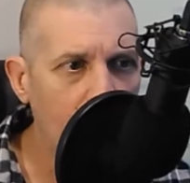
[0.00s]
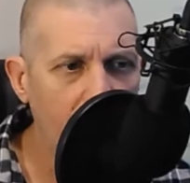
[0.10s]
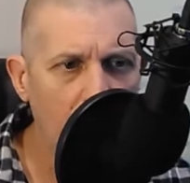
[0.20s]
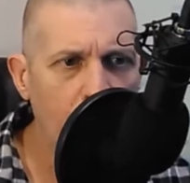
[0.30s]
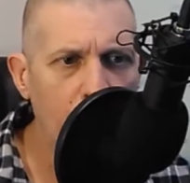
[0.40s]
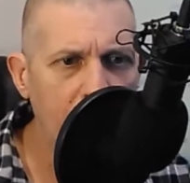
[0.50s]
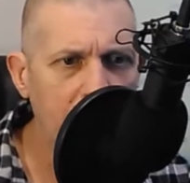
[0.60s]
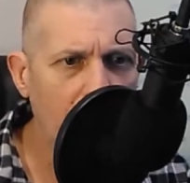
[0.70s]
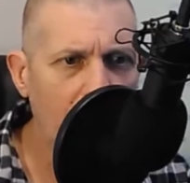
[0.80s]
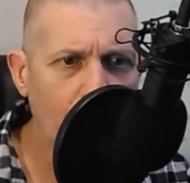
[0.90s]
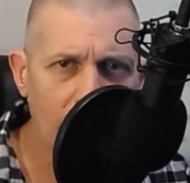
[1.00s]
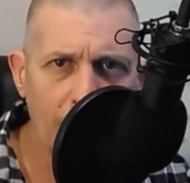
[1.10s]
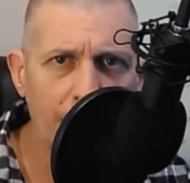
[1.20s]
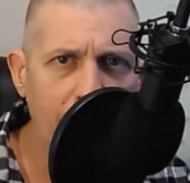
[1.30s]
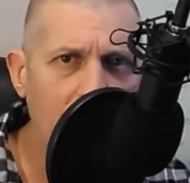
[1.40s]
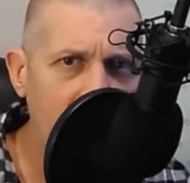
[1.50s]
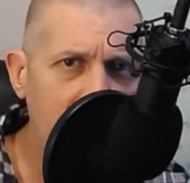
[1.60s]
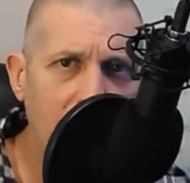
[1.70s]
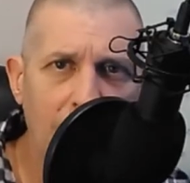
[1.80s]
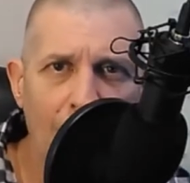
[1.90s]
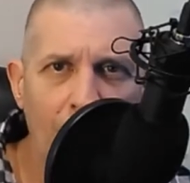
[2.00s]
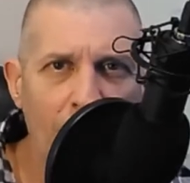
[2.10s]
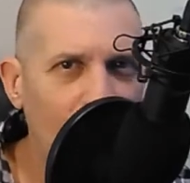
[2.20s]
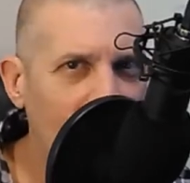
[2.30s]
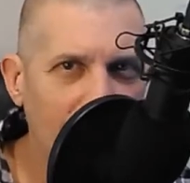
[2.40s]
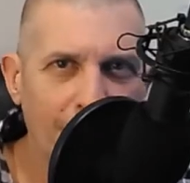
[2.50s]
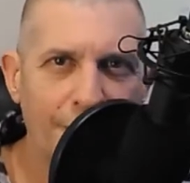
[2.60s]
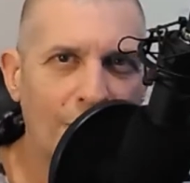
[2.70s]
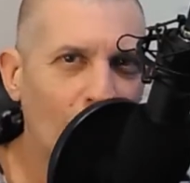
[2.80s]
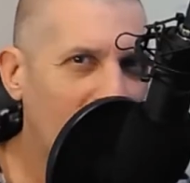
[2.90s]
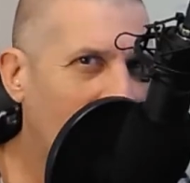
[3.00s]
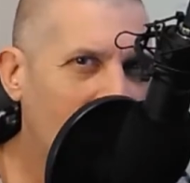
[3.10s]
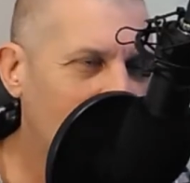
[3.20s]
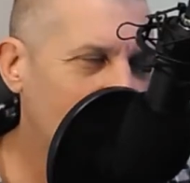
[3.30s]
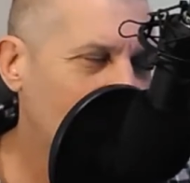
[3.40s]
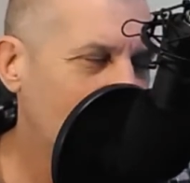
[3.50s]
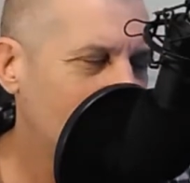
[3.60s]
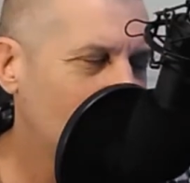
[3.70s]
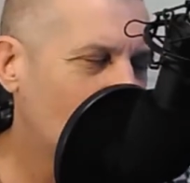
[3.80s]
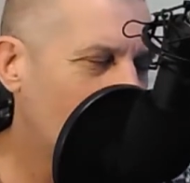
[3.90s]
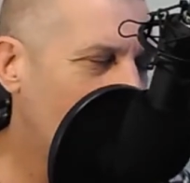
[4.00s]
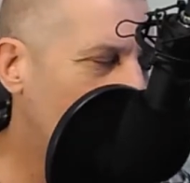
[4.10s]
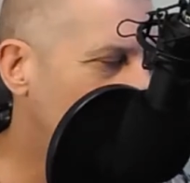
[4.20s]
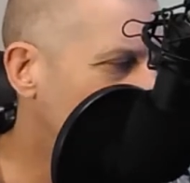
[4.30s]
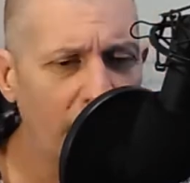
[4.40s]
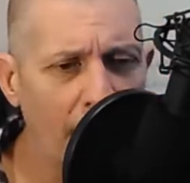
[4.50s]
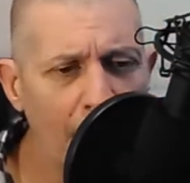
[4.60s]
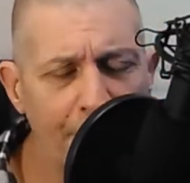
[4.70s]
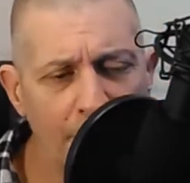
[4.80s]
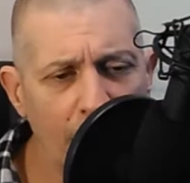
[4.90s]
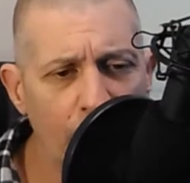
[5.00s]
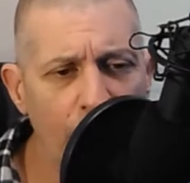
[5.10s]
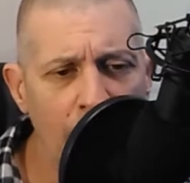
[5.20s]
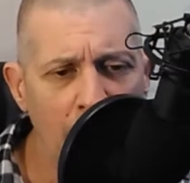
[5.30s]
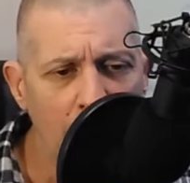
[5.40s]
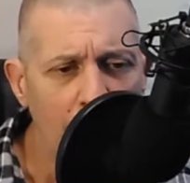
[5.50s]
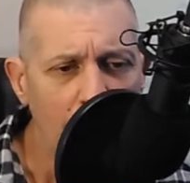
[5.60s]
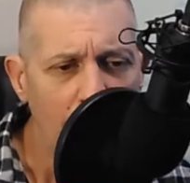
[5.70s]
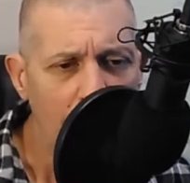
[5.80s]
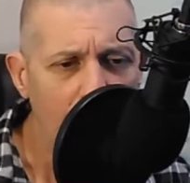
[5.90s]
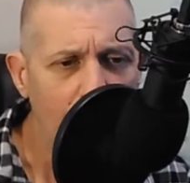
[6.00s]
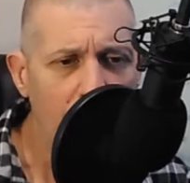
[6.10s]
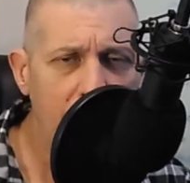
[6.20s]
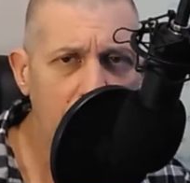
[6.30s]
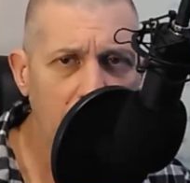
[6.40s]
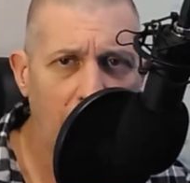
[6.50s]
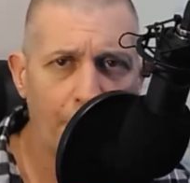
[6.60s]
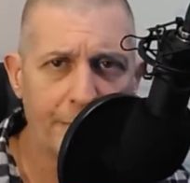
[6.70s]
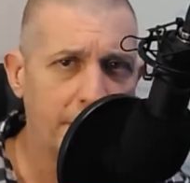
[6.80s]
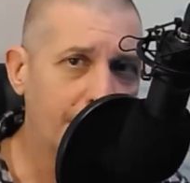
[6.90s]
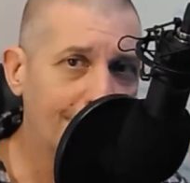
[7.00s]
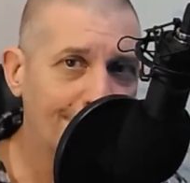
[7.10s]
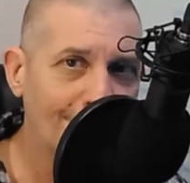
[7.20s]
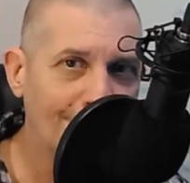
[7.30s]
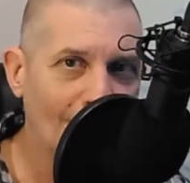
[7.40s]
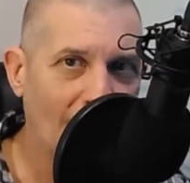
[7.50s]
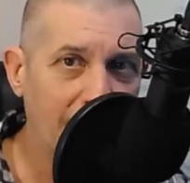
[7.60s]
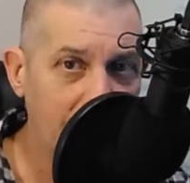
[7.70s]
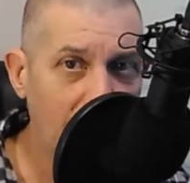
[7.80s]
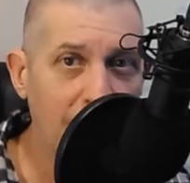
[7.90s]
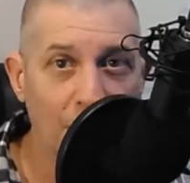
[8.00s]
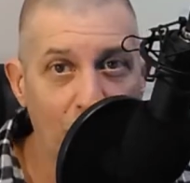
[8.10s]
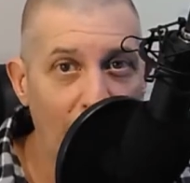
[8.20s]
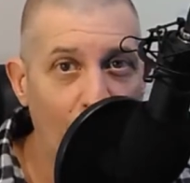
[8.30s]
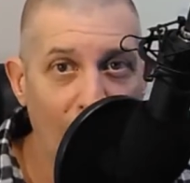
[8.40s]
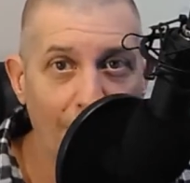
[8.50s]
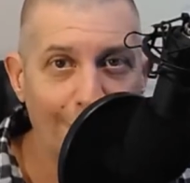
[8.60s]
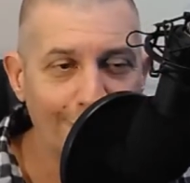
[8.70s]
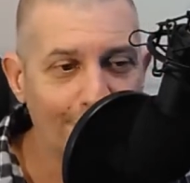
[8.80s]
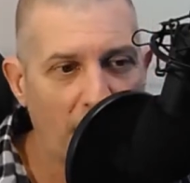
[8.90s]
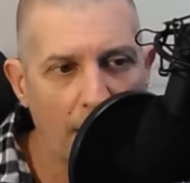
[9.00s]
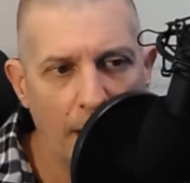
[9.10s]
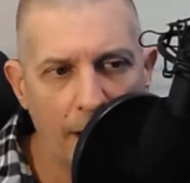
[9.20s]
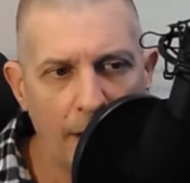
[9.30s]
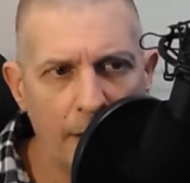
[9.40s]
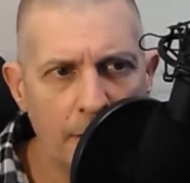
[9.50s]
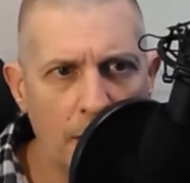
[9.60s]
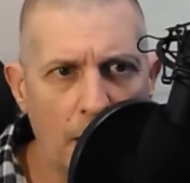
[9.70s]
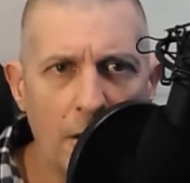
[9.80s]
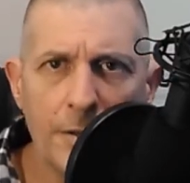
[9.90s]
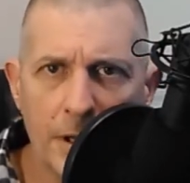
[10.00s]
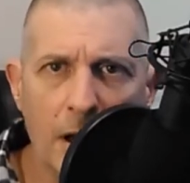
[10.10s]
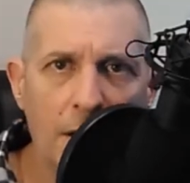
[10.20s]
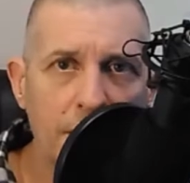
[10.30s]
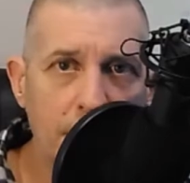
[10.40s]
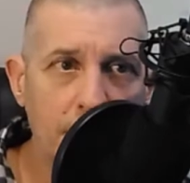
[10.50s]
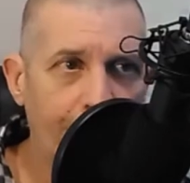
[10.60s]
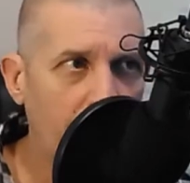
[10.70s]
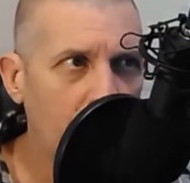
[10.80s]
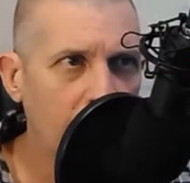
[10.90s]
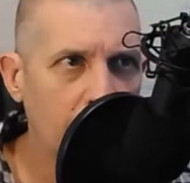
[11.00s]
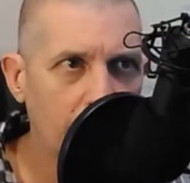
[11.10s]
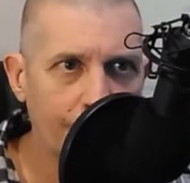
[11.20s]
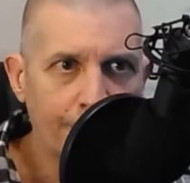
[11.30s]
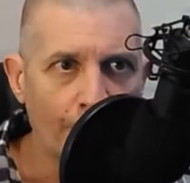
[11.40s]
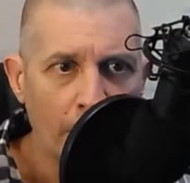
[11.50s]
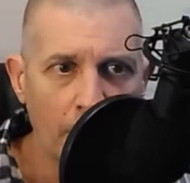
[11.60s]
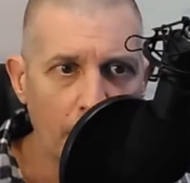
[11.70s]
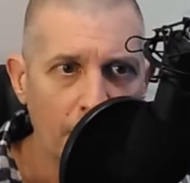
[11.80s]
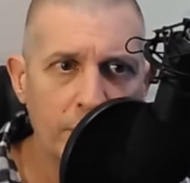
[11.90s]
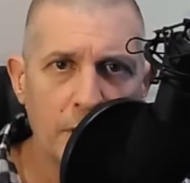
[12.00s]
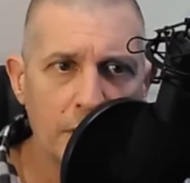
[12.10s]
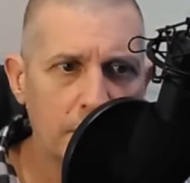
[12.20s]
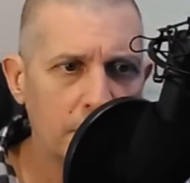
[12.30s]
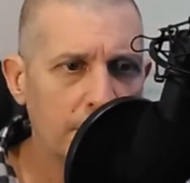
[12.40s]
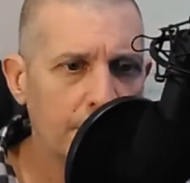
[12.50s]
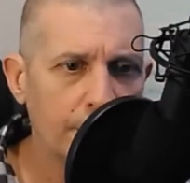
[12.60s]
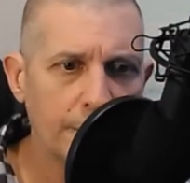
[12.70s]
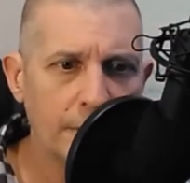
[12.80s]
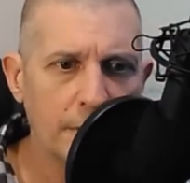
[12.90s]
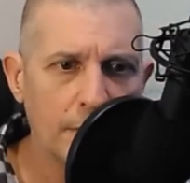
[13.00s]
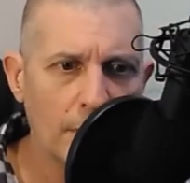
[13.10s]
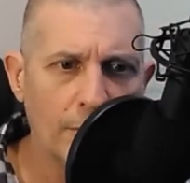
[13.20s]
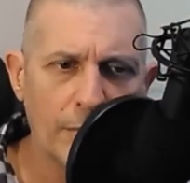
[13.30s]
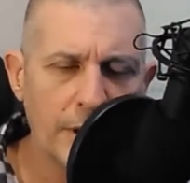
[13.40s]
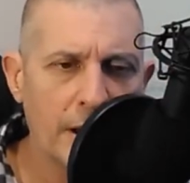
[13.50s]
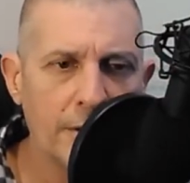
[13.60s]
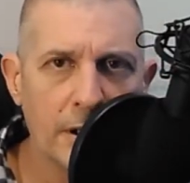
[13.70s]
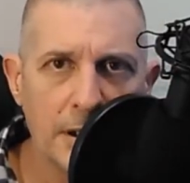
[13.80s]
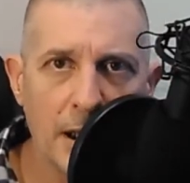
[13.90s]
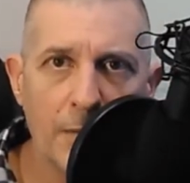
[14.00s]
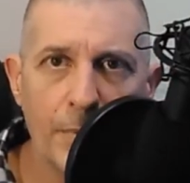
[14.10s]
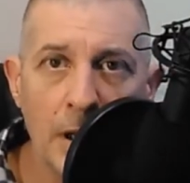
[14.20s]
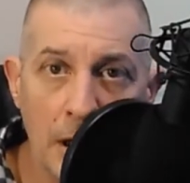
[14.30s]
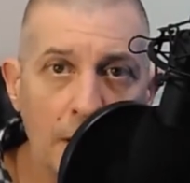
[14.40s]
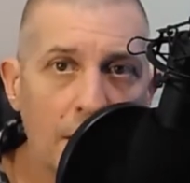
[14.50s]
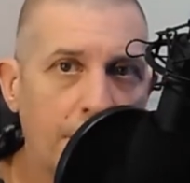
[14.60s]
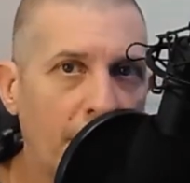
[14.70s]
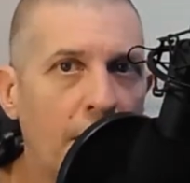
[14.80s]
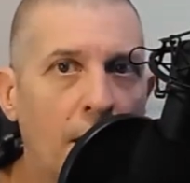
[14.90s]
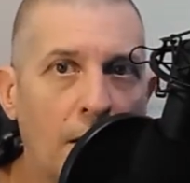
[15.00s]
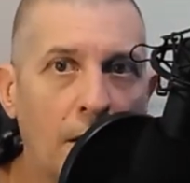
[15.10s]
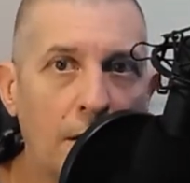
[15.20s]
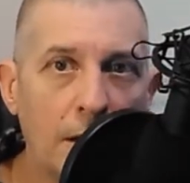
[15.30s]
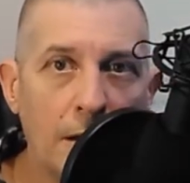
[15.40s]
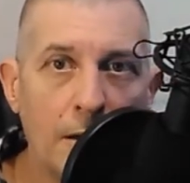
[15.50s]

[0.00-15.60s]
be able to say, well, see, I'm not really going to college or whatever. What happened, though, was the opposite. I tested really well. And all the colleges, Vanderbilt and MTSU and the one down there in Tampa, like, they all